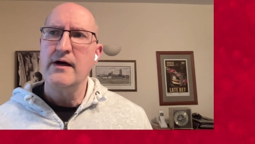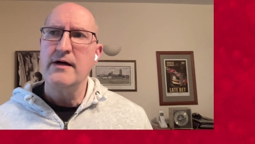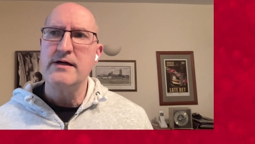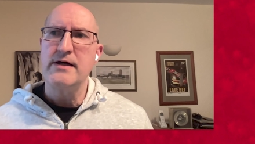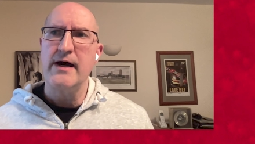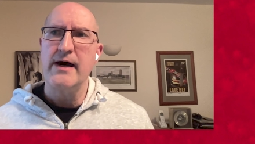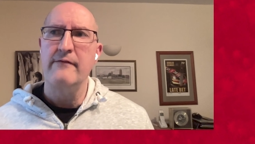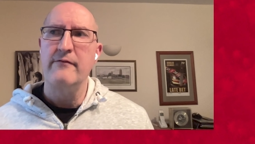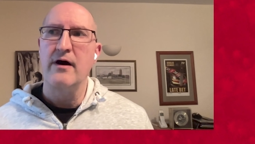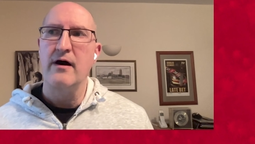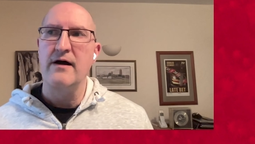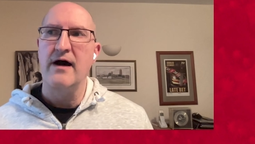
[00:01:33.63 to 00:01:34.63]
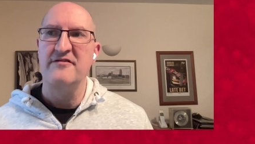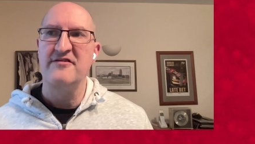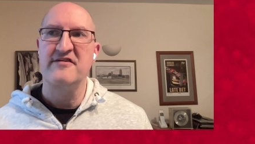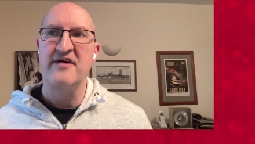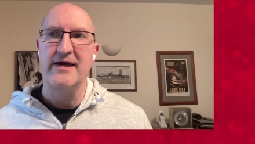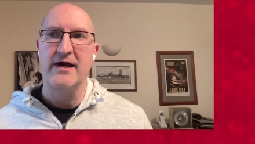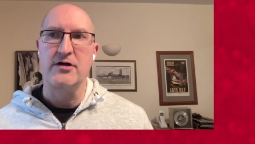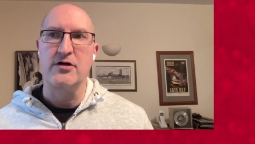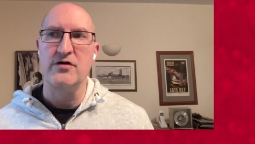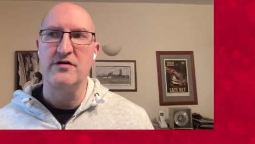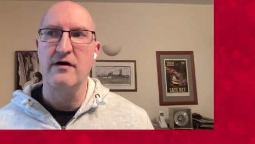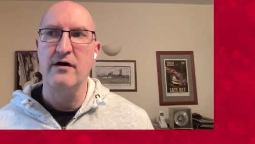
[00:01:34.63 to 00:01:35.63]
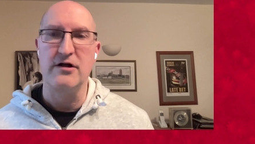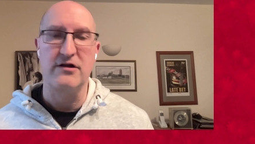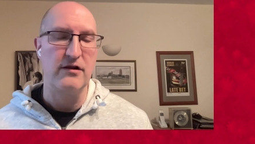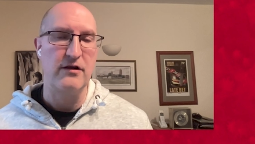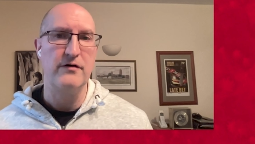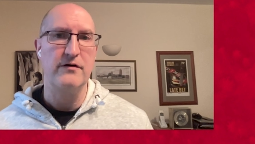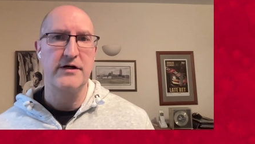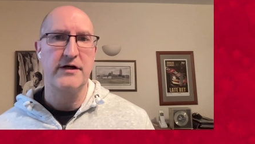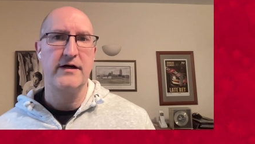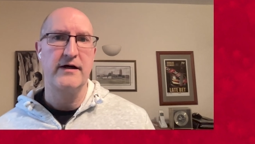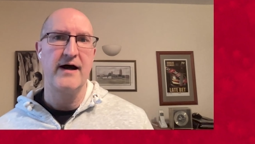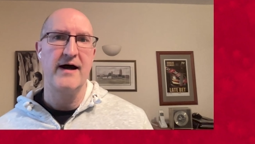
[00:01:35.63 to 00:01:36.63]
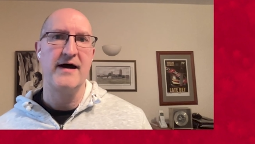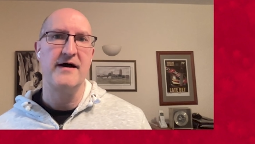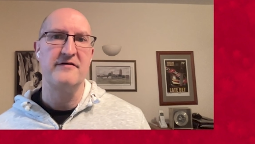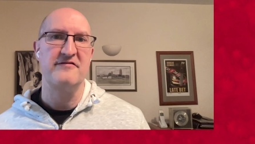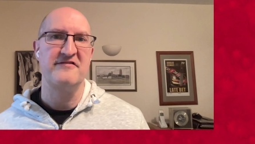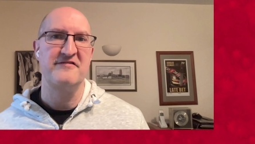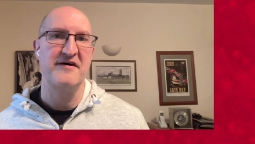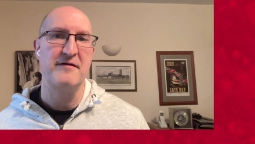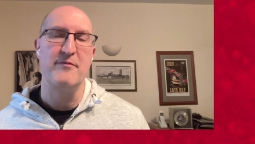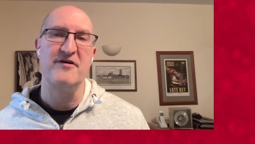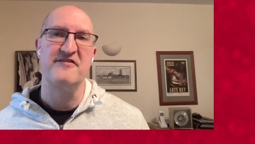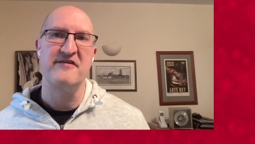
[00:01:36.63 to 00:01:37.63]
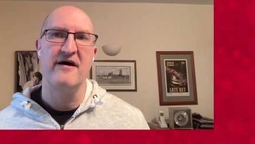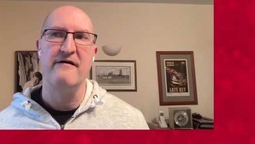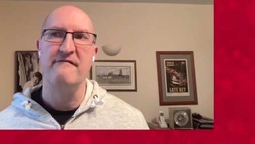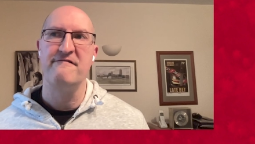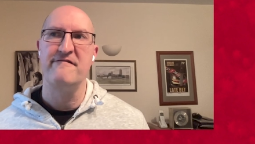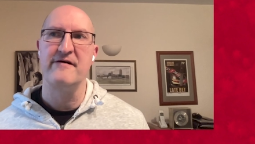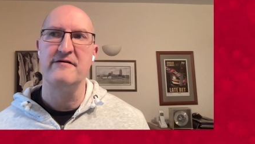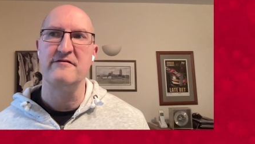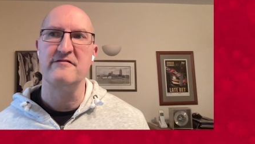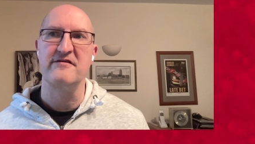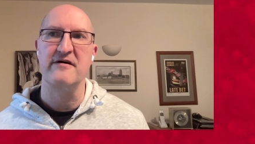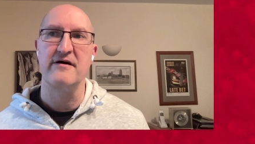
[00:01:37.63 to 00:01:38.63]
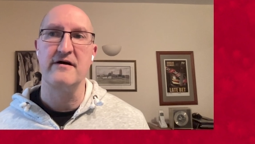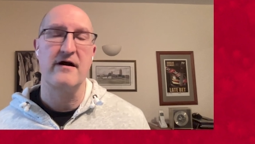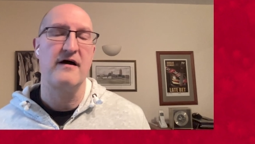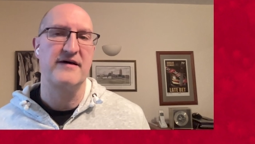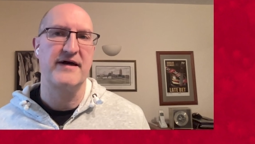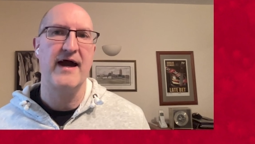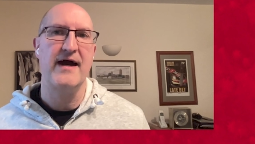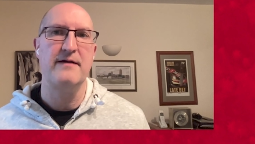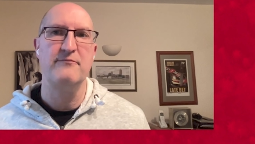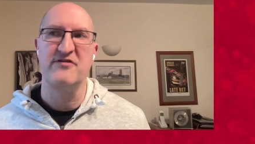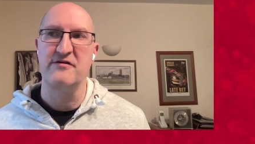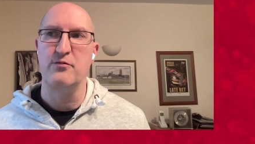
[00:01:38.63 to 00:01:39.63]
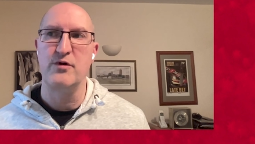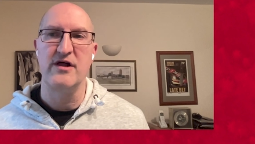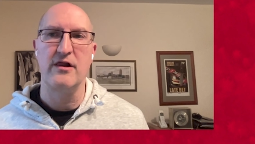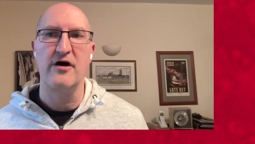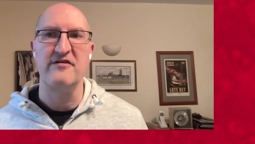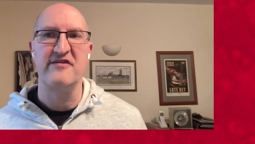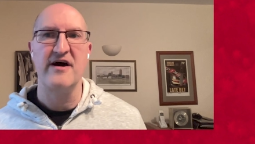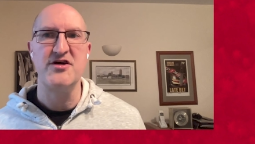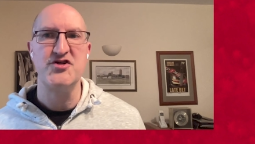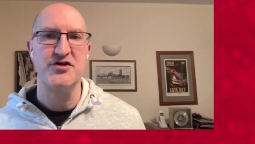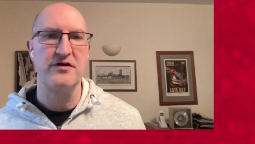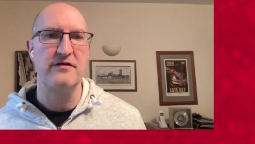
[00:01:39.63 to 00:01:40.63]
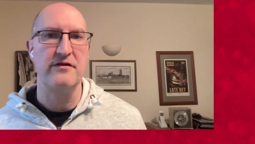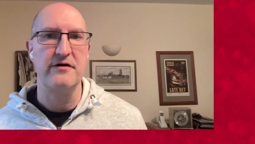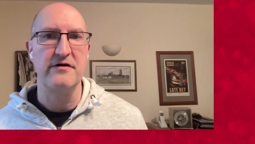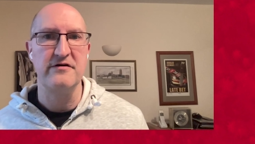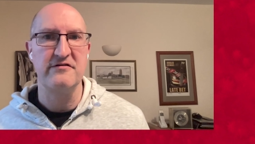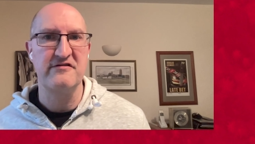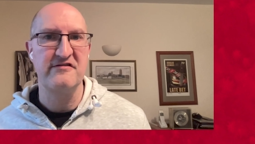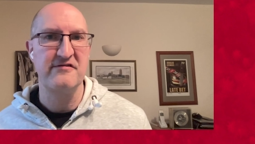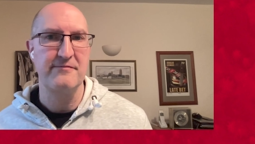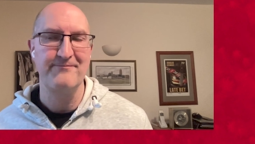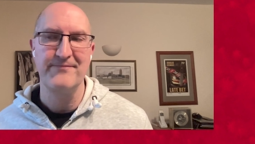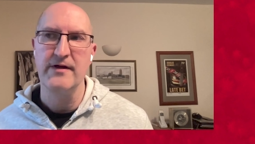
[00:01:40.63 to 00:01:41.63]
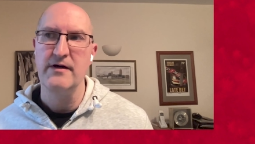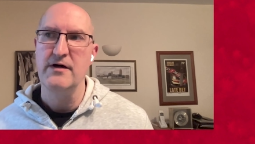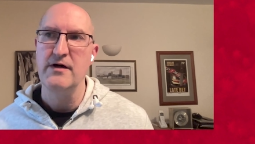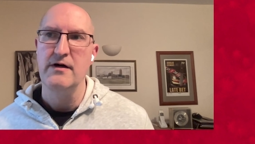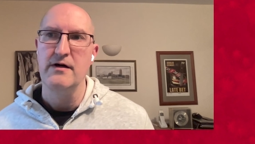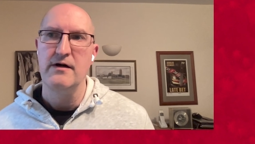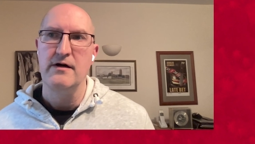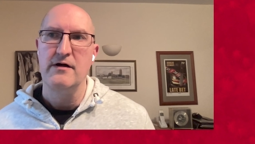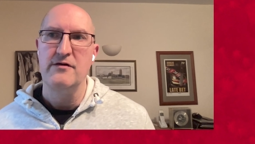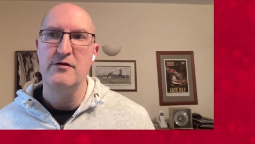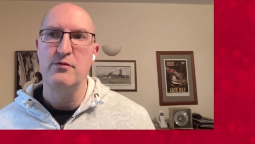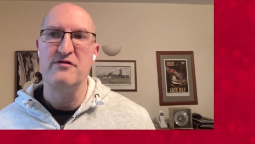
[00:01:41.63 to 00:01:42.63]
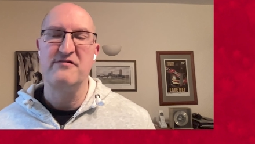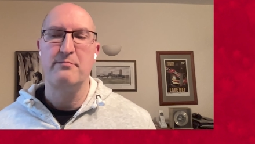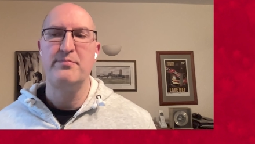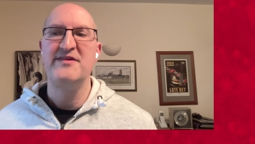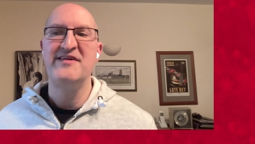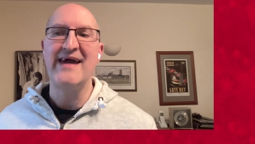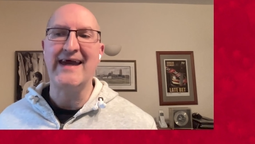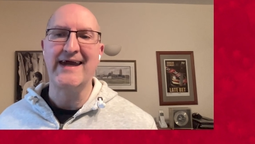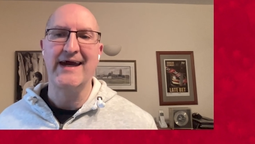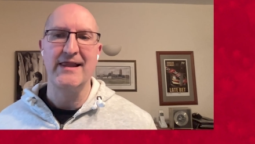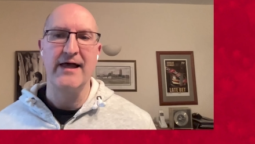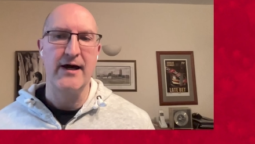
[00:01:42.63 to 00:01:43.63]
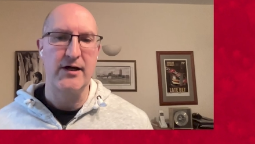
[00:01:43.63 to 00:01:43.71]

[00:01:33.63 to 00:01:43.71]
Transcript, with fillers: Yeah, I had to take a good hard look at, at myself, and uh, I came to the realization that there was a particular